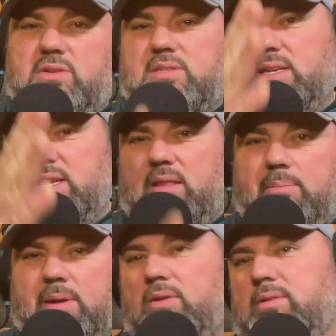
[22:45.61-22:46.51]
Is it in the
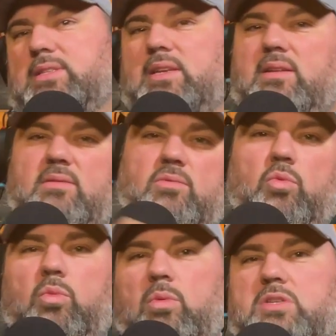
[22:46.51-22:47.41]
middle? Is it
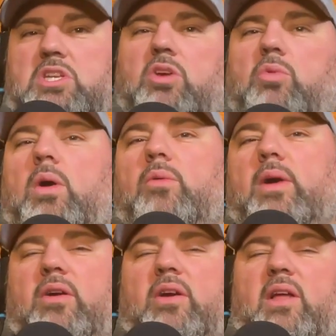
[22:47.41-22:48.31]
skewed one
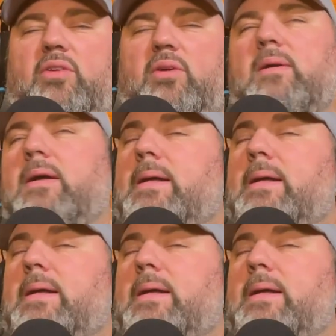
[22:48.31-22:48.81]
way or another?